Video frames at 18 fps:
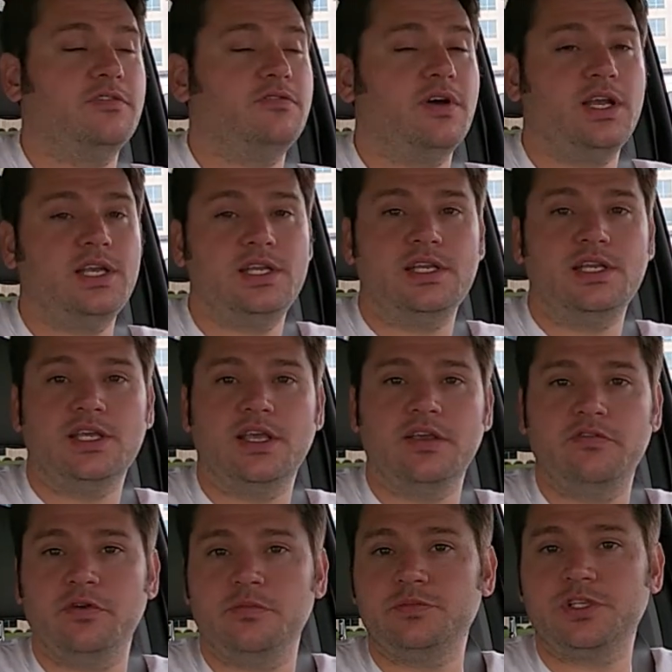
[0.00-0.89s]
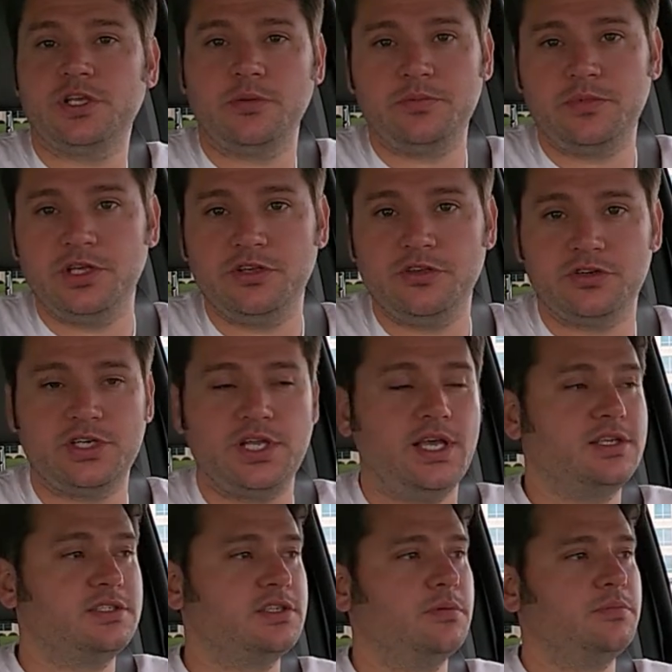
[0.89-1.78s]
If I need to give him something or
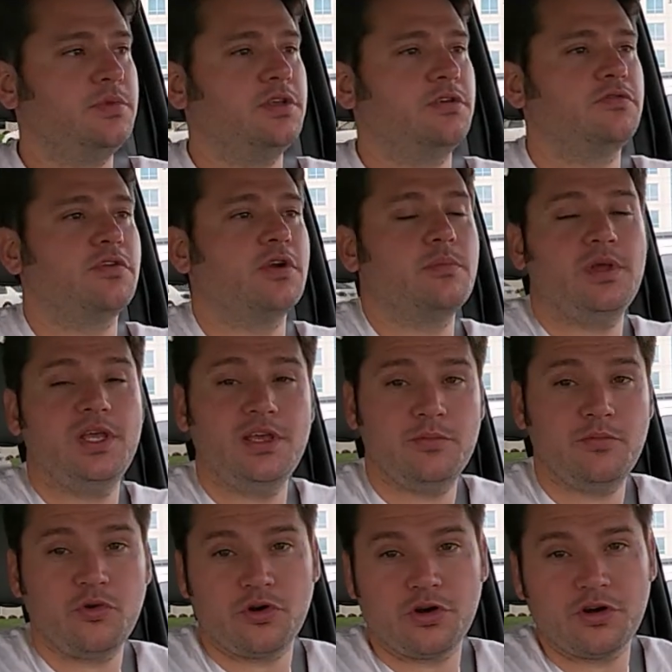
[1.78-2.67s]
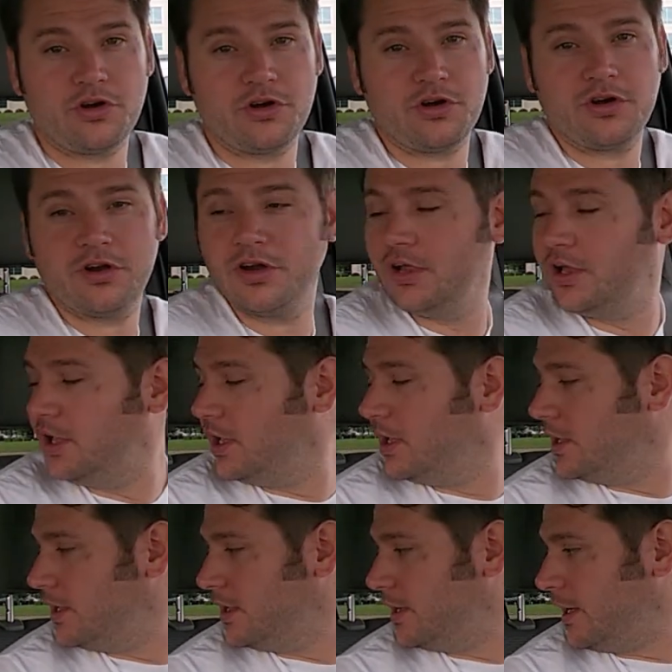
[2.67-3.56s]
take something from him or her,
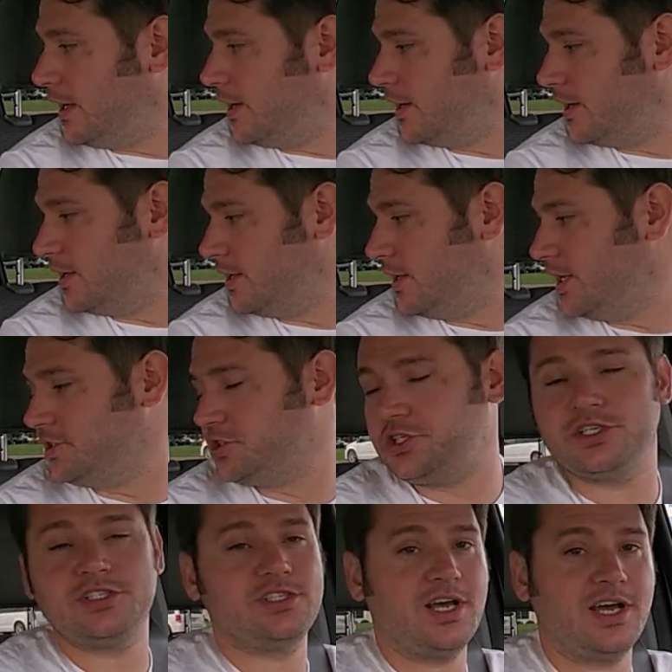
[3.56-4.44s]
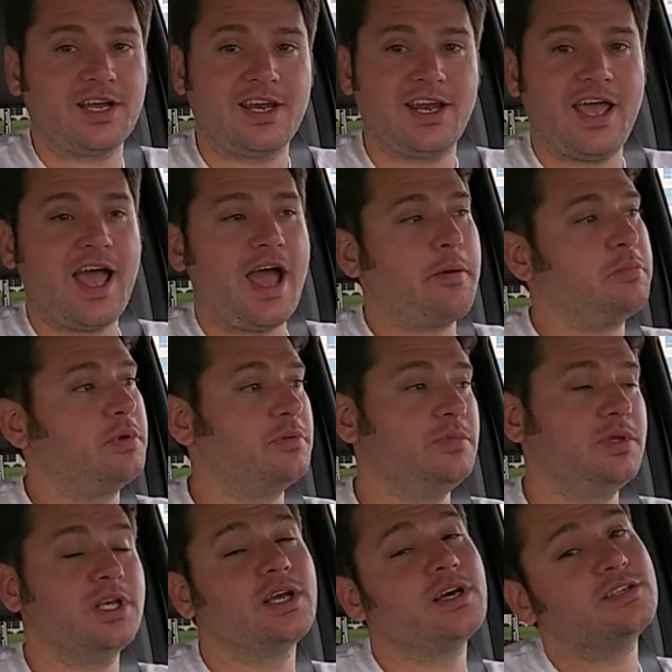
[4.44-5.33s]
it's just not going to
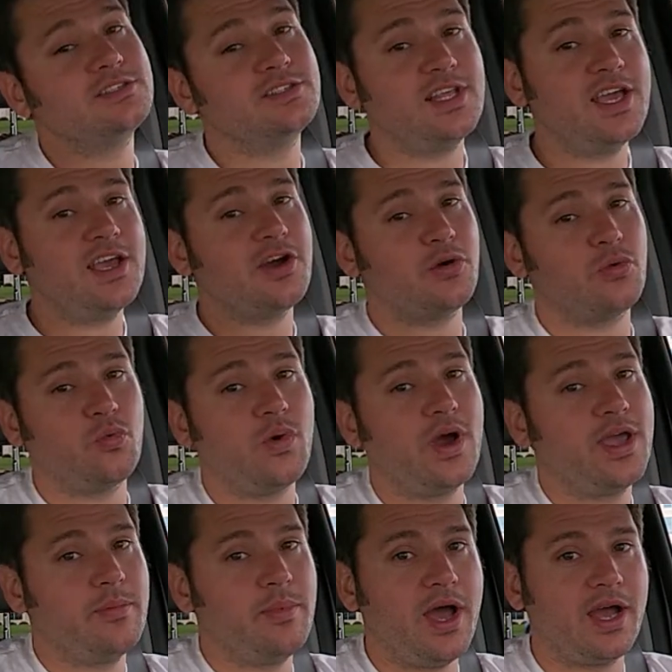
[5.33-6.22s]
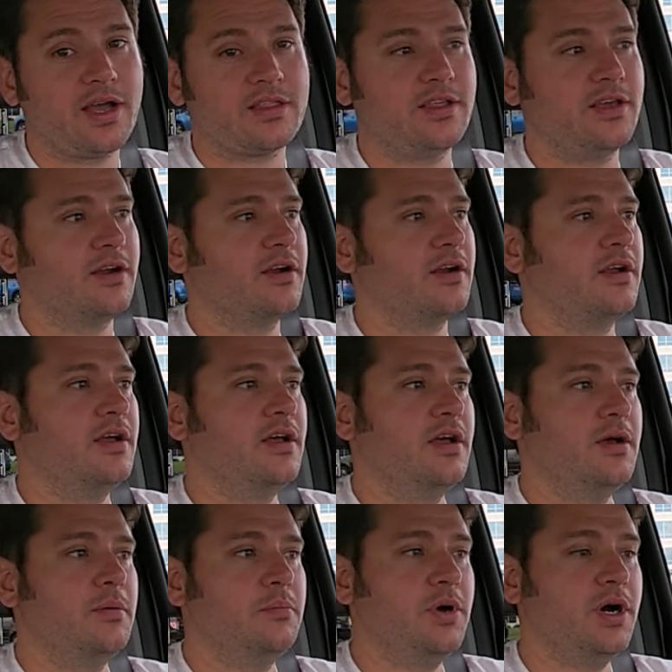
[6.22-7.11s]
happen because they are way back there.
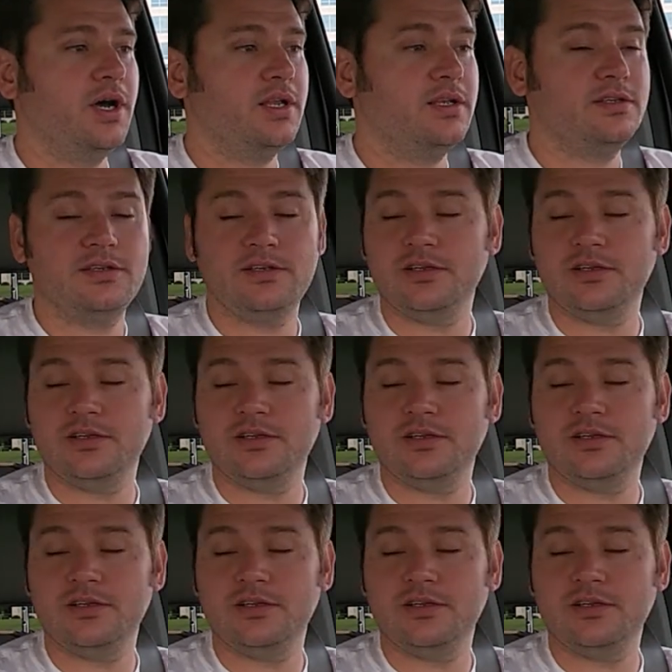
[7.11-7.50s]
But